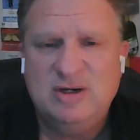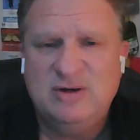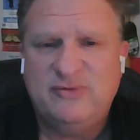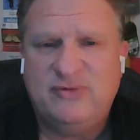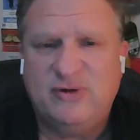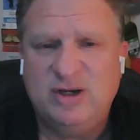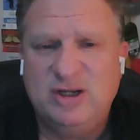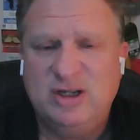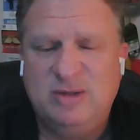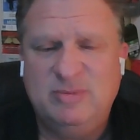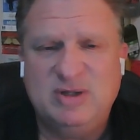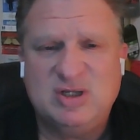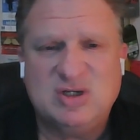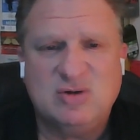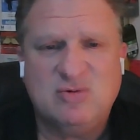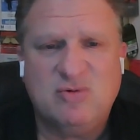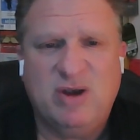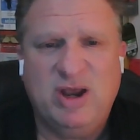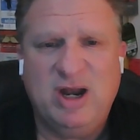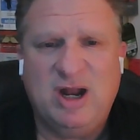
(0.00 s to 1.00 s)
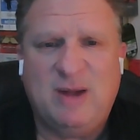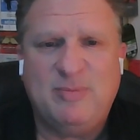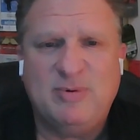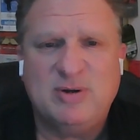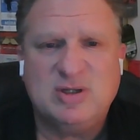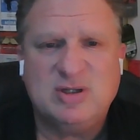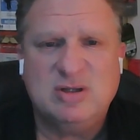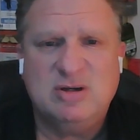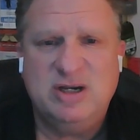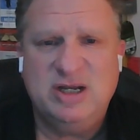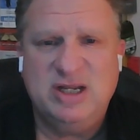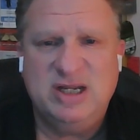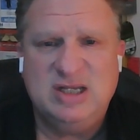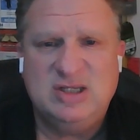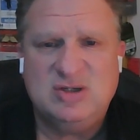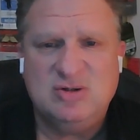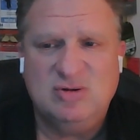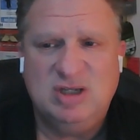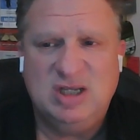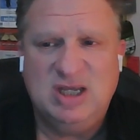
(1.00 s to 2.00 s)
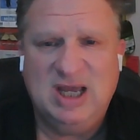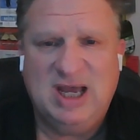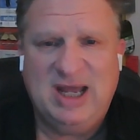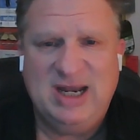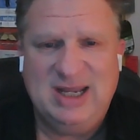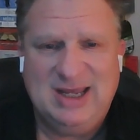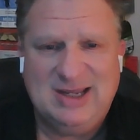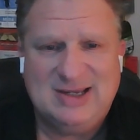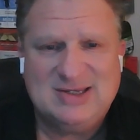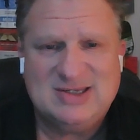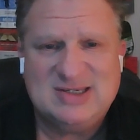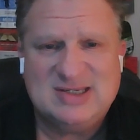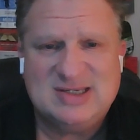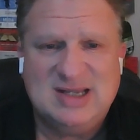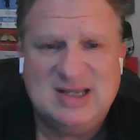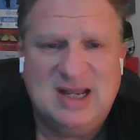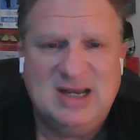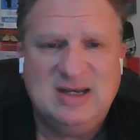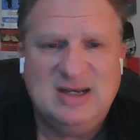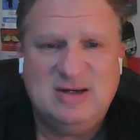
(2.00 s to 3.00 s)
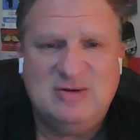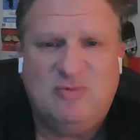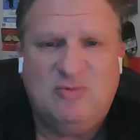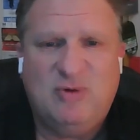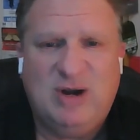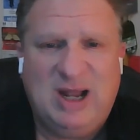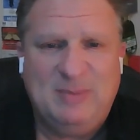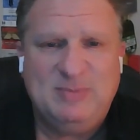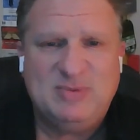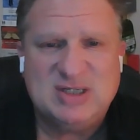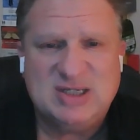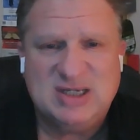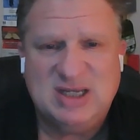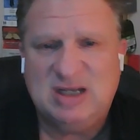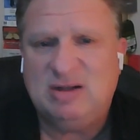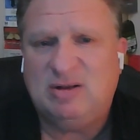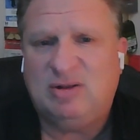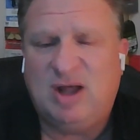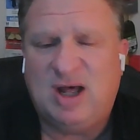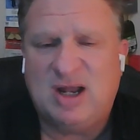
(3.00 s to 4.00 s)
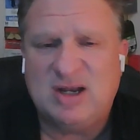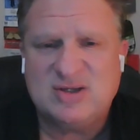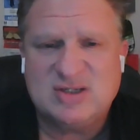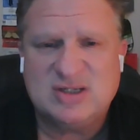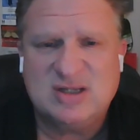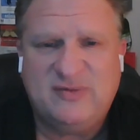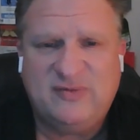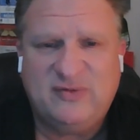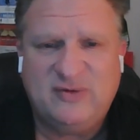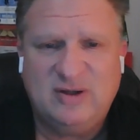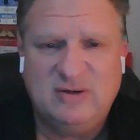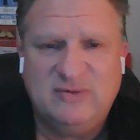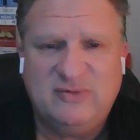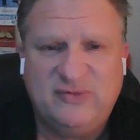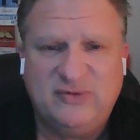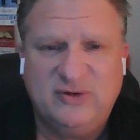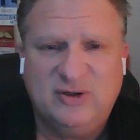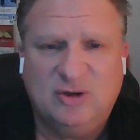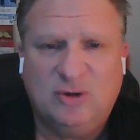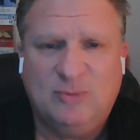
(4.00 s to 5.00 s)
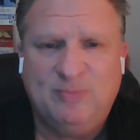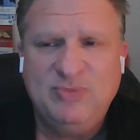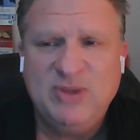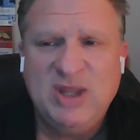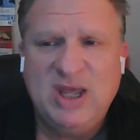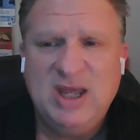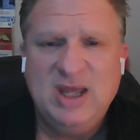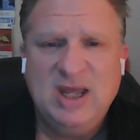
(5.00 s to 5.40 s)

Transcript: For him, it's a great opportunity to get extended reps, get a lot of stuff on film.